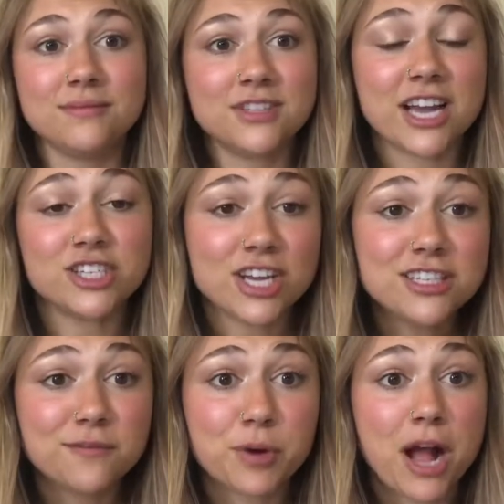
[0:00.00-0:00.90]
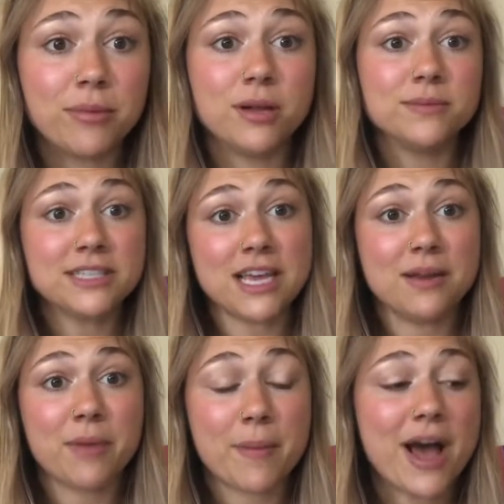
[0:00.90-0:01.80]
digestive problems
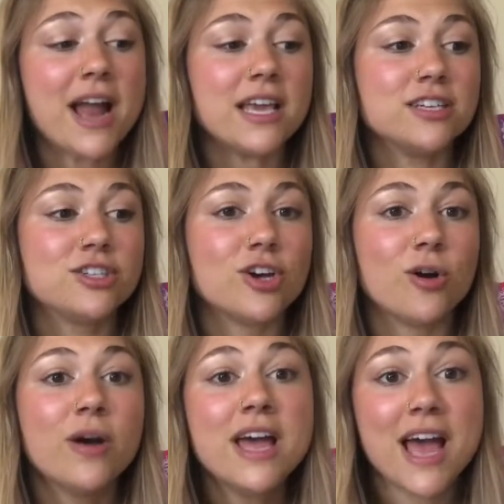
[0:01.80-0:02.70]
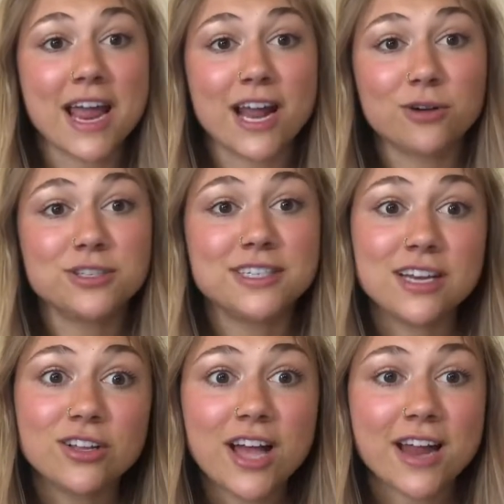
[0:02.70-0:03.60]
in my body. So I now
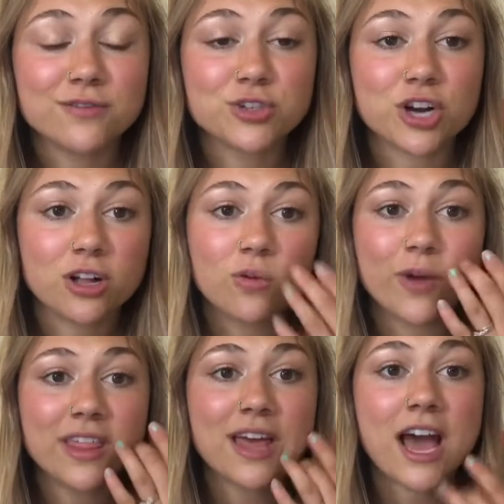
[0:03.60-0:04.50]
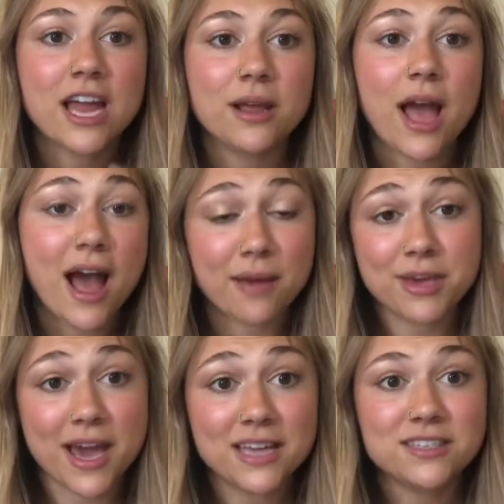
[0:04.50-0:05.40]
still kind of struggle with
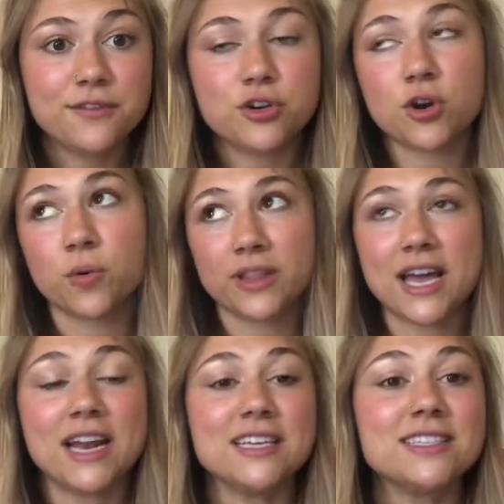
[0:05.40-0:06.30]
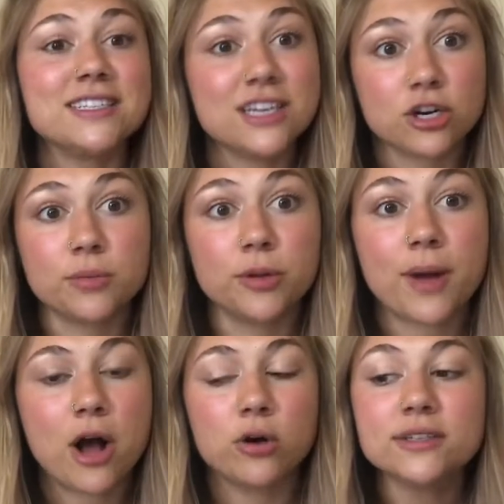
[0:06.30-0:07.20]
IBS. If you don't know what that is, it's irritable
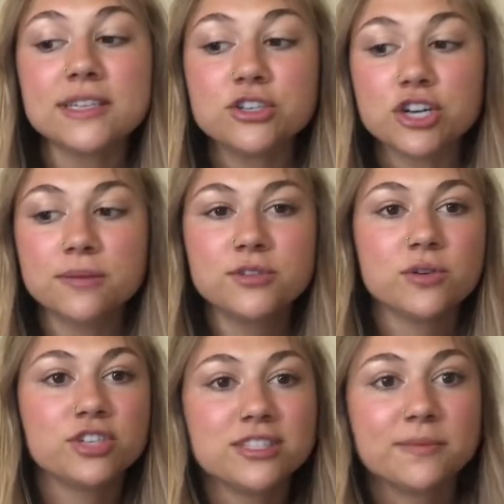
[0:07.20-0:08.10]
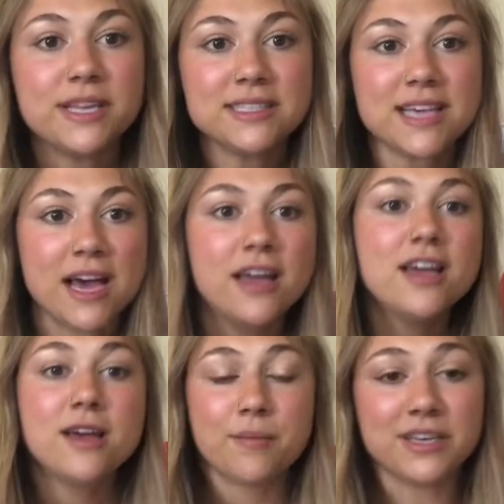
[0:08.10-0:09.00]
bowel syndrome. So it just means that
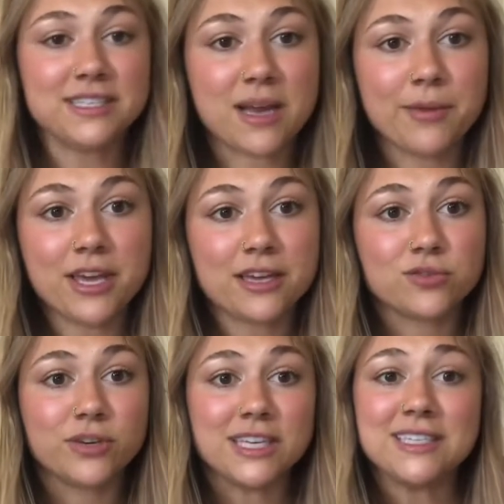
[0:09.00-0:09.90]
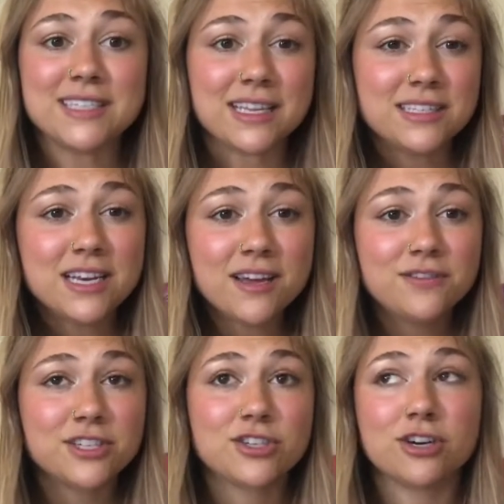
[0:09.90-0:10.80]
my stomach is really
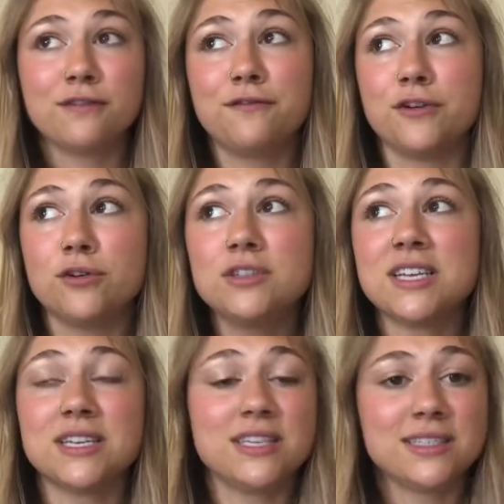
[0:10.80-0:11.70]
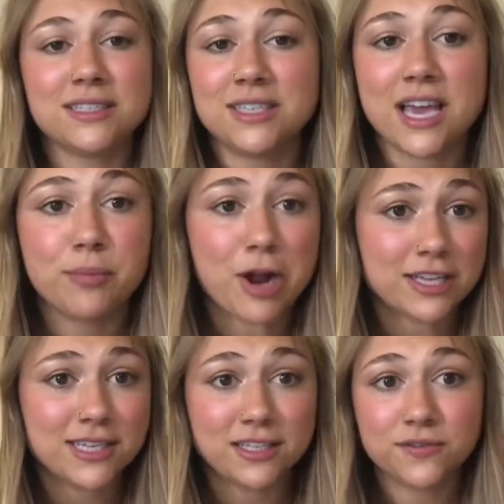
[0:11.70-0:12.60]
sensitive to certain foods and it doesn't take
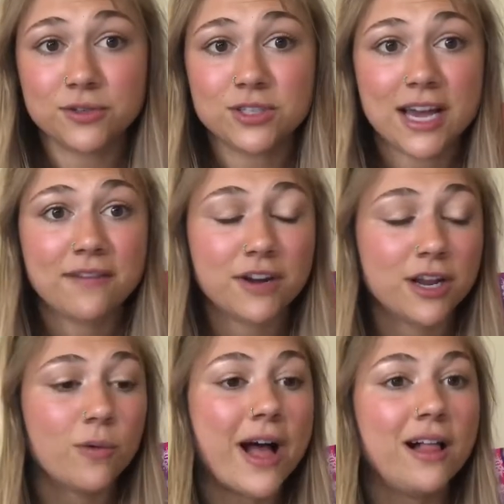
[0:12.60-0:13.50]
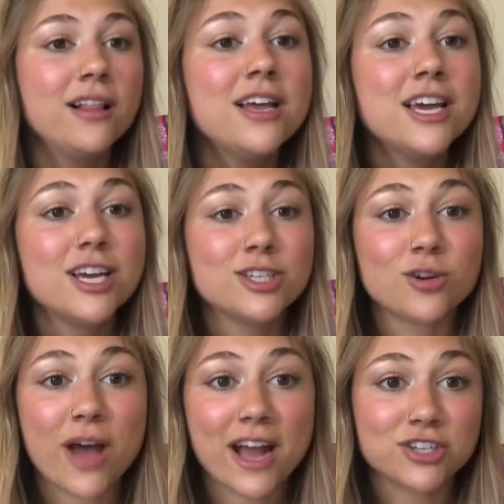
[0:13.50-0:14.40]
processed foods on very well.
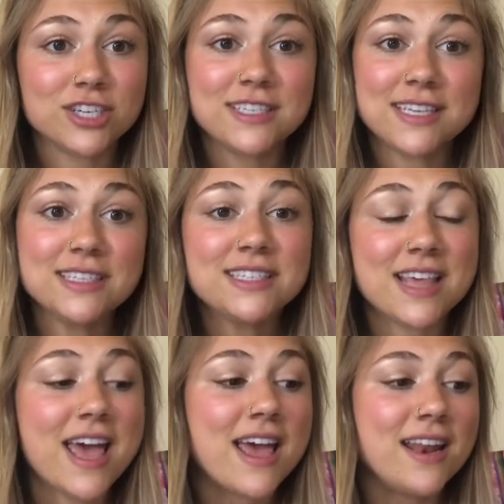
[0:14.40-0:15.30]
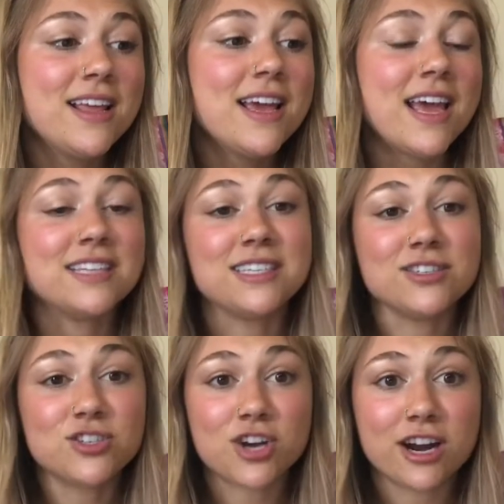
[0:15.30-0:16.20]
So actually since then, and
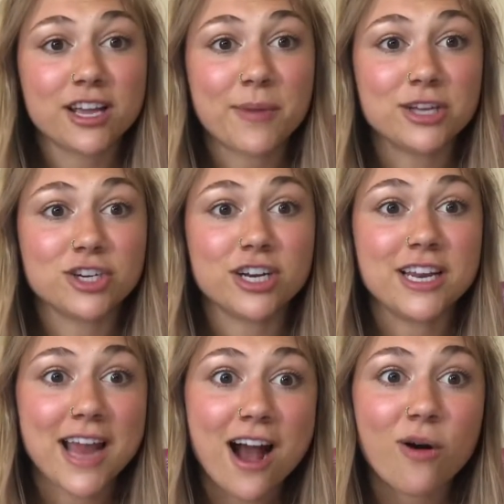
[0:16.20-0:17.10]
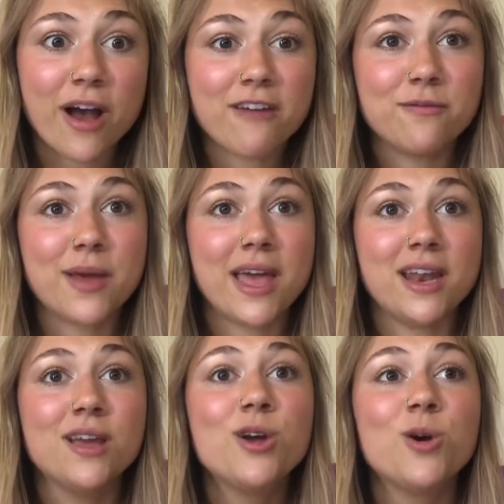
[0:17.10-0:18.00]
since starting my journey now, I've
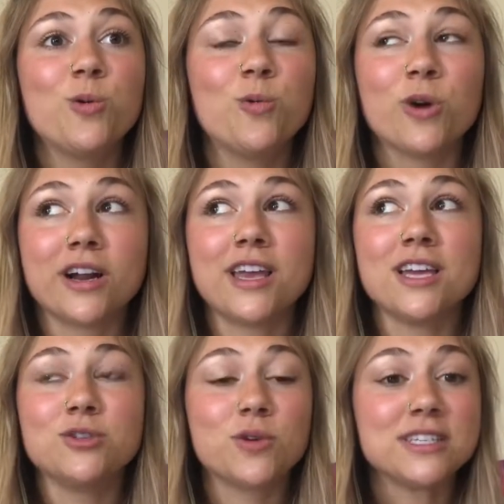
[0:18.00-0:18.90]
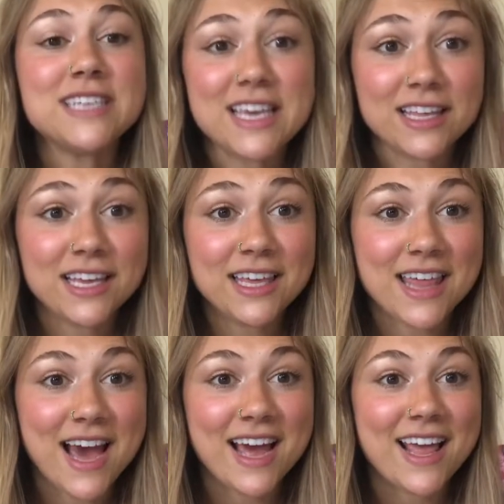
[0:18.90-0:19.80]
been working towards healing
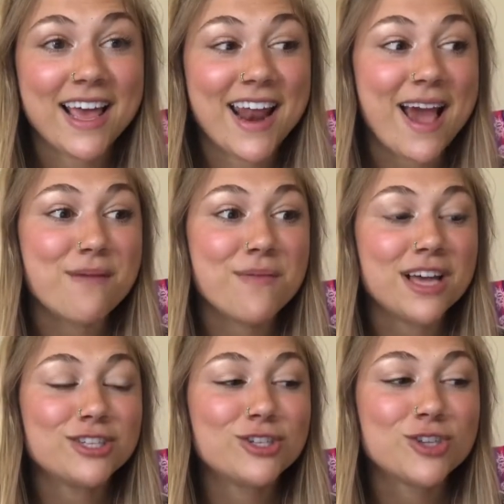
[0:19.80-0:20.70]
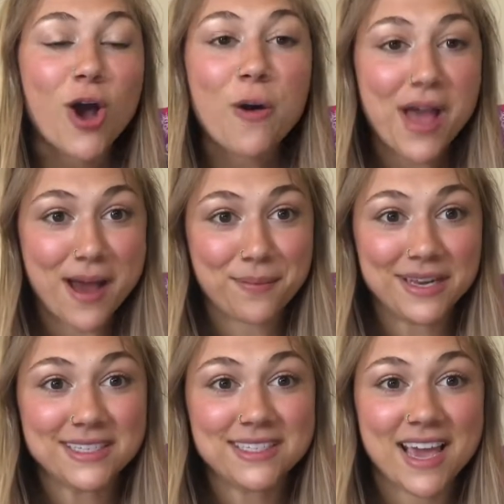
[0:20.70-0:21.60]
that. And I'm so
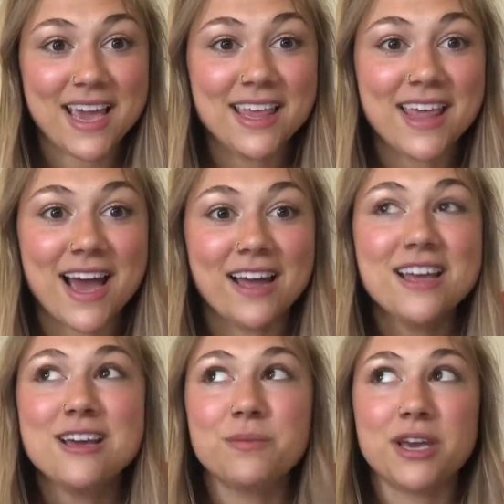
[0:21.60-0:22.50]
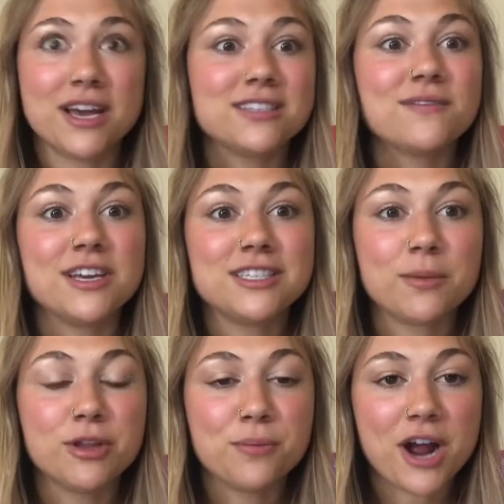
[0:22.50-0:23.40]
happy to say that because of like
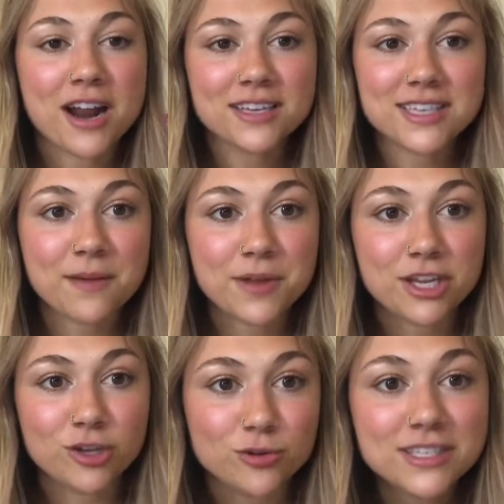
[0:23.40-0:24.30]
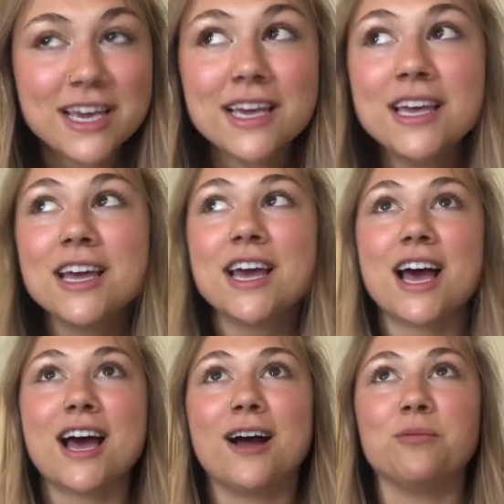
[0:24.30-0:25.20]
some of the products I've been using,
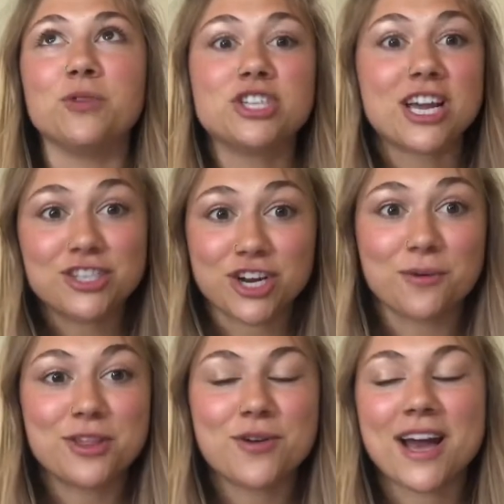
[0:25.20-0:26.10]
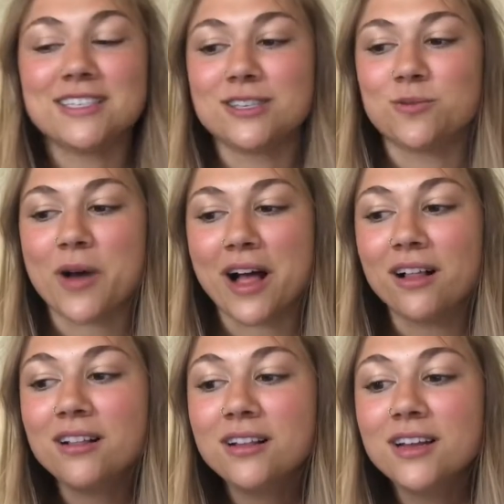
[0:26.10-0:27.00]
which I share with you guys as
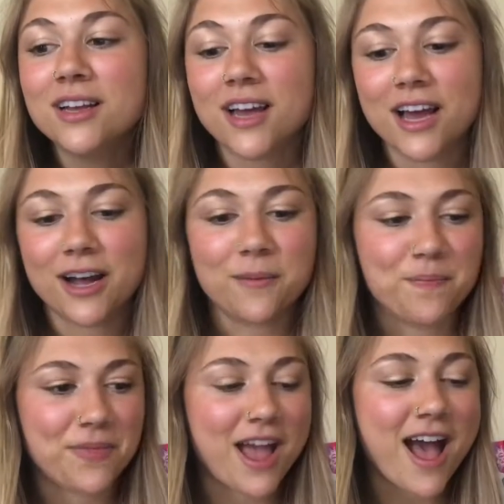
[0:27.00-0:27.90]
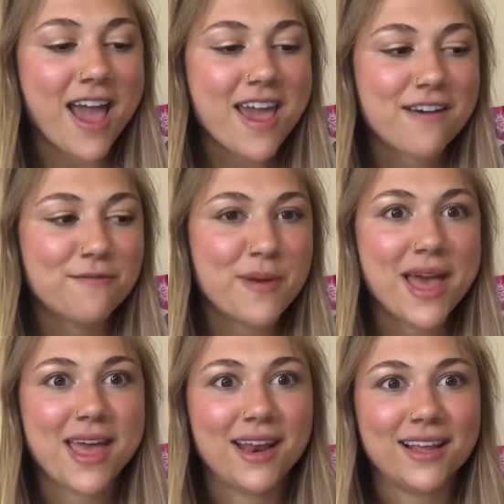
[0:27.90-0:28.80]
well, I have
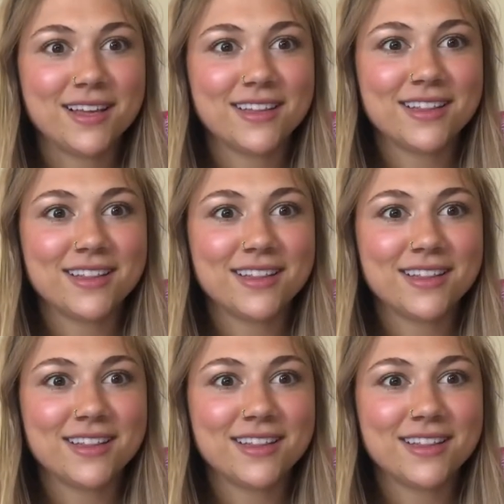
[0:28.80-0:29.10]
been